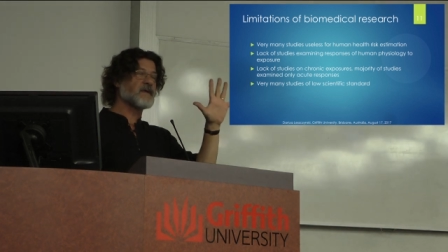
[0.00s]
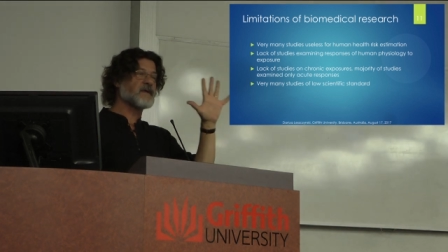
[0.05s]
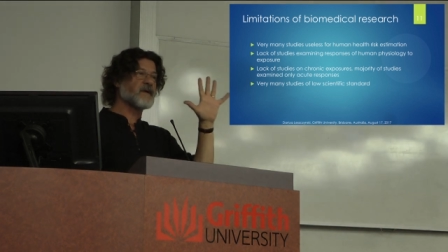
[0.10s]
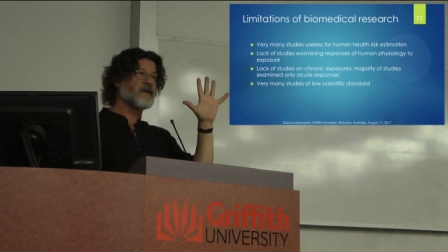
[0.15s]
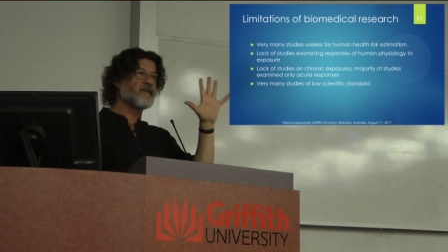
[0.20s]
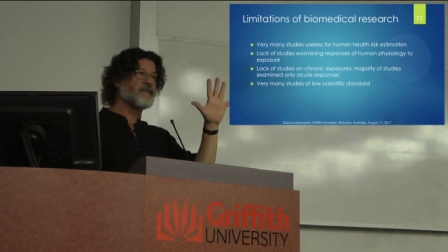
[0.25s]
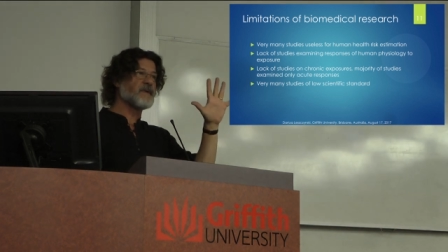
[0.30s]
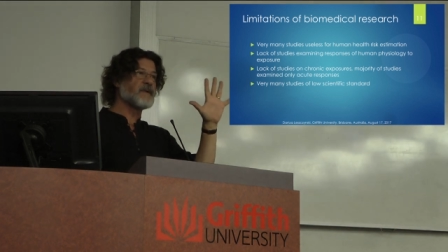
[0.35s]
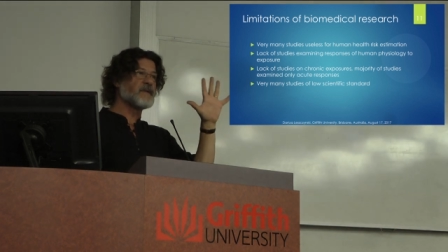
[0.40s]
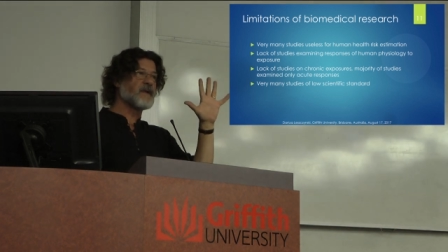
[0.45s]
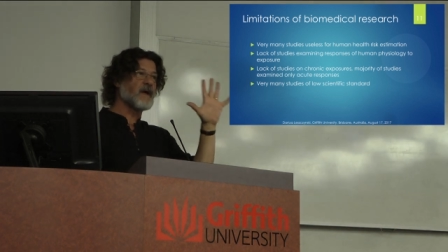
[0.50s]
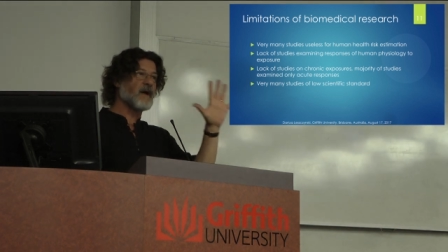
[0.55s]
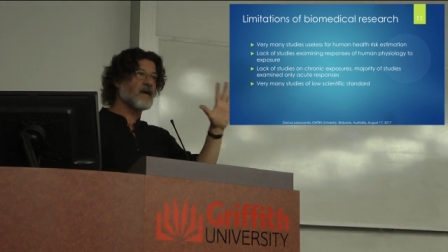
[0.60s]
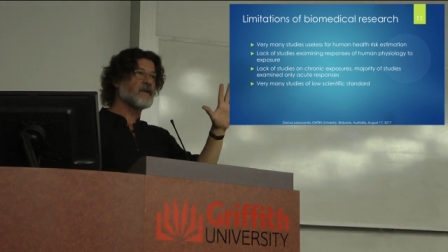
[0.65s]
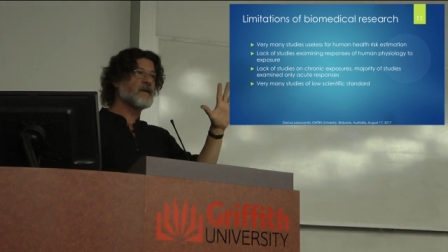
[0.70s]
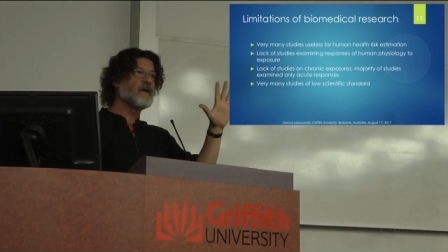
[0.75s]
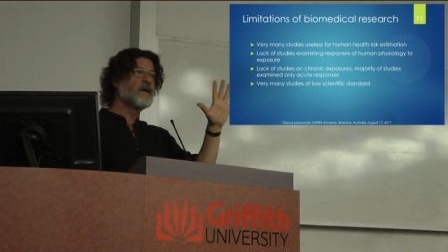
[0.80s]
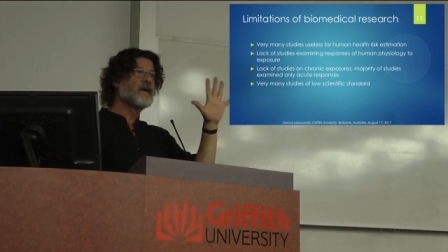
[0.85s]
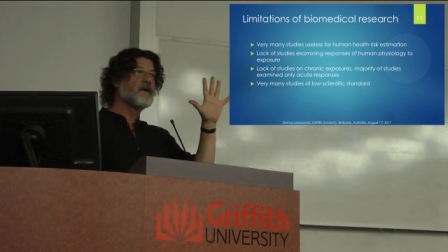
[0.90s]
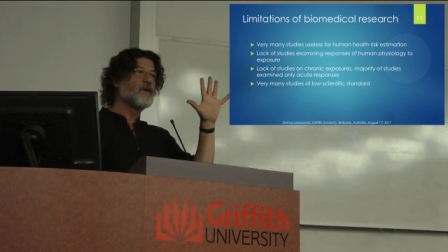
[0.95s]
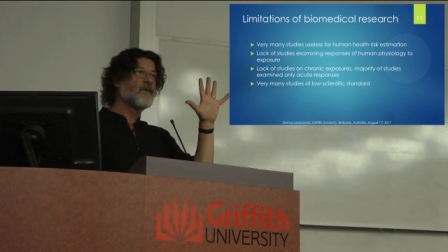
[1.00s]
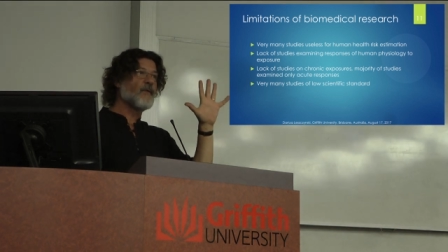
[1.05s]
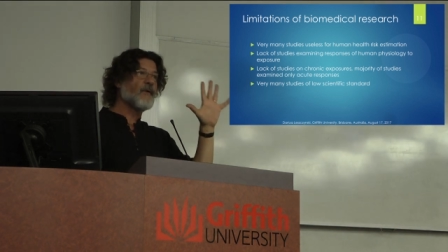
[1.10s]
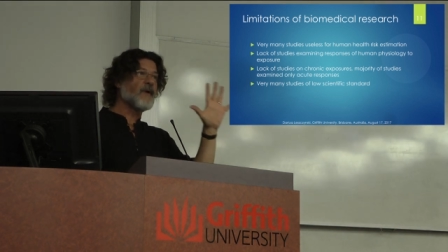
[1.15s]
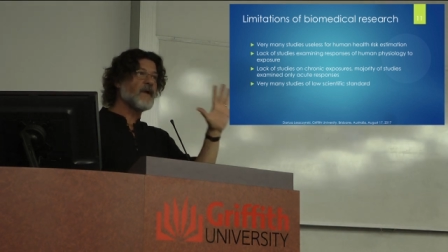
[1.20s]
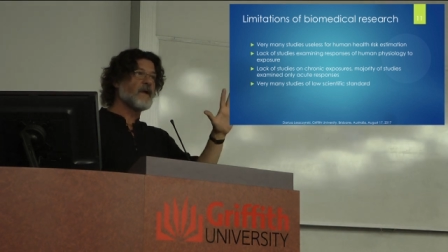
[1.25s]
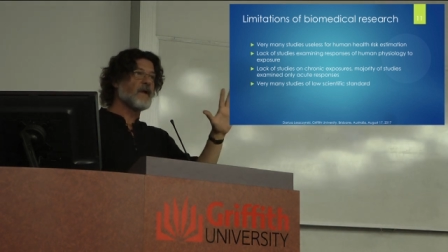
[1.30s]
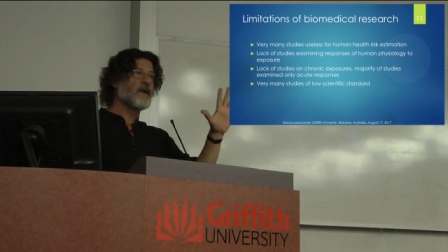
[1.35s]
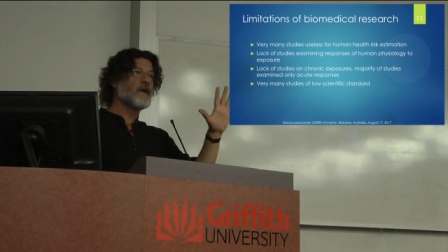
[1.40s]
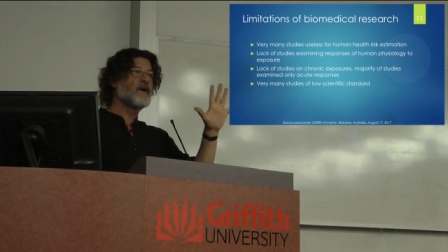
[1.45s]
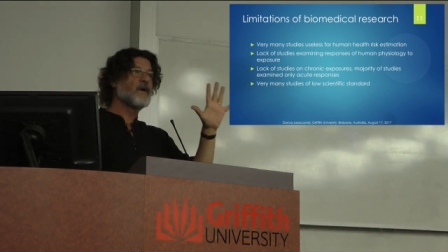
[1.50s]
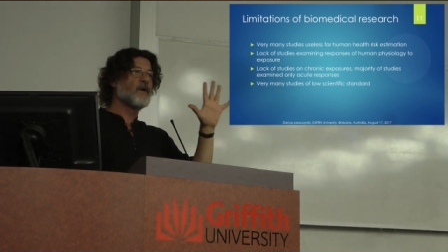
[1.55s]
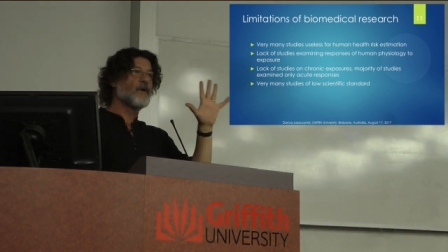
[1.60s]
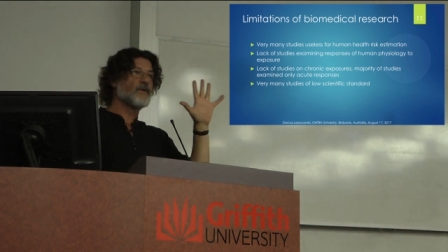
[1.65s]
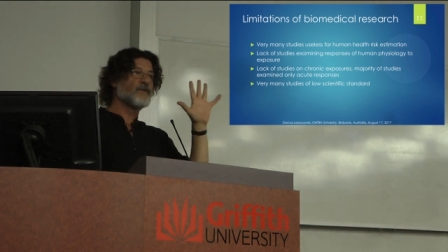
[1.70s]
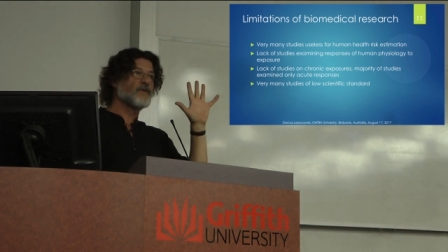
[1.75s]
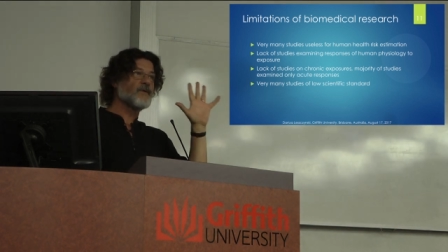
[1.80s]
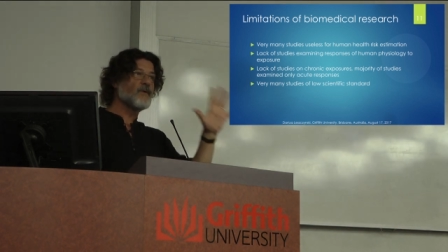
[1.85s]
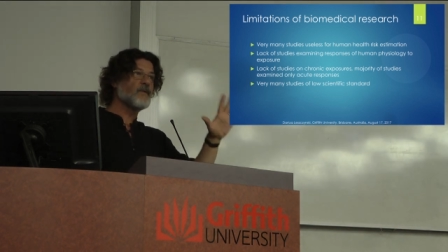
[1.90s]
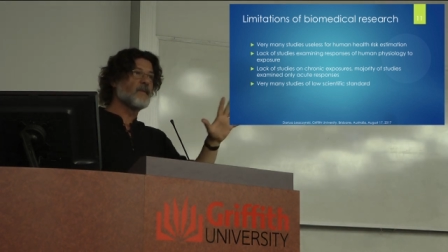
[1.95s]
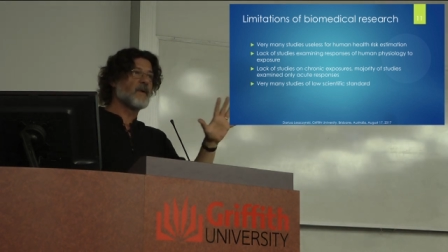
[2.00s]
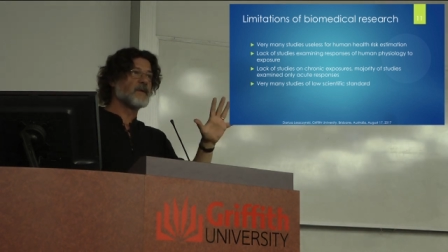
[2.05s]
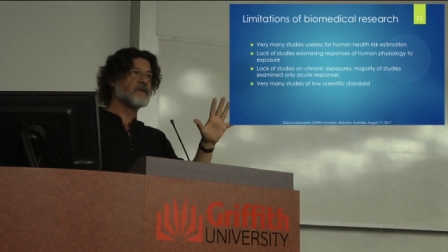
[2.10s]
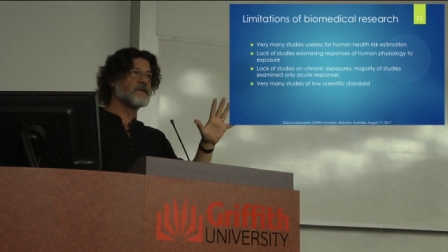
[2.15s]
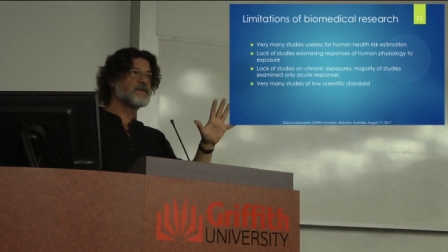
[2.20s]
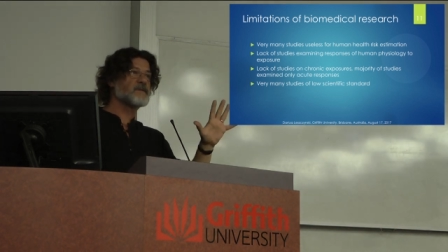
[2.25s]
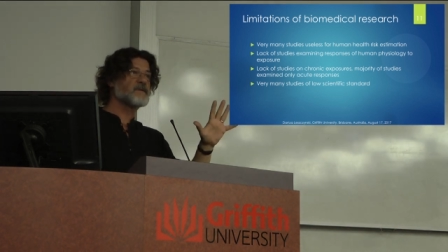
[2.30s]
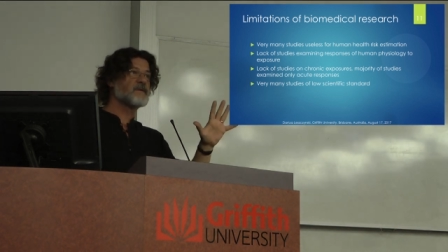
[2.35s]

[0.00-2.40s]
have been done really on humans.